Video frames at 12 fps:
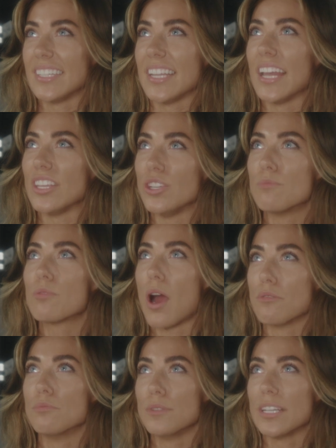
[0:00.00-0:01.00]
the day, you
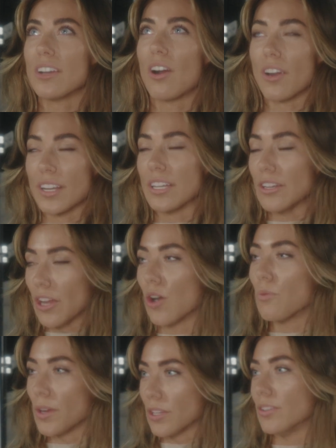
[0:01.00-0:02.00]
probably already
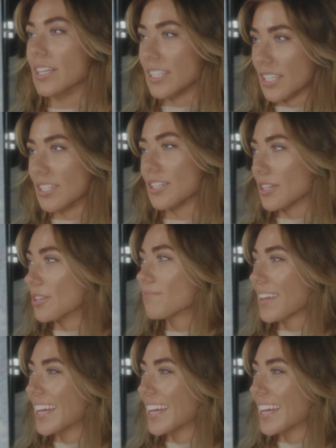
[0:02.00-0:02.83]
know what you need to do.